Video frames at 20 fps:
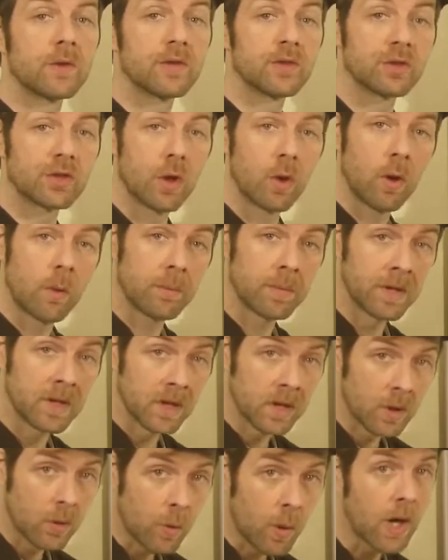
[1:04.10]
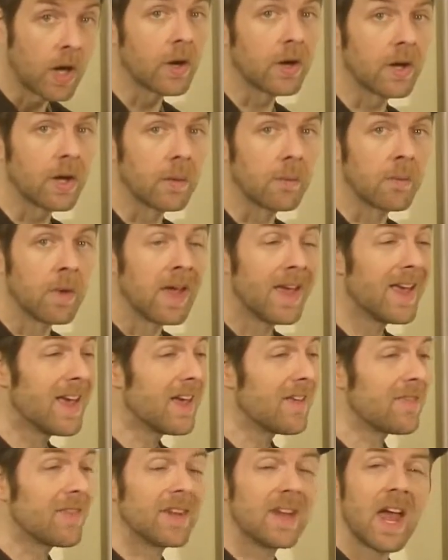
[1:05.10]
to show up in an aquarium
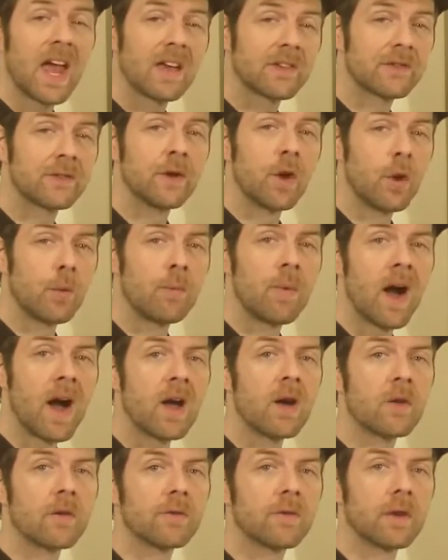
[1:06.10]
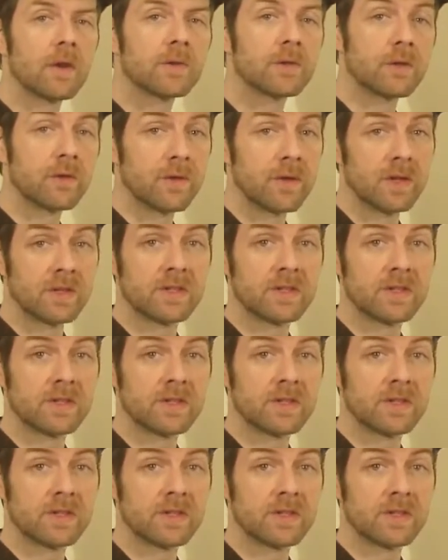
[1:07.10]
that has no biofilter.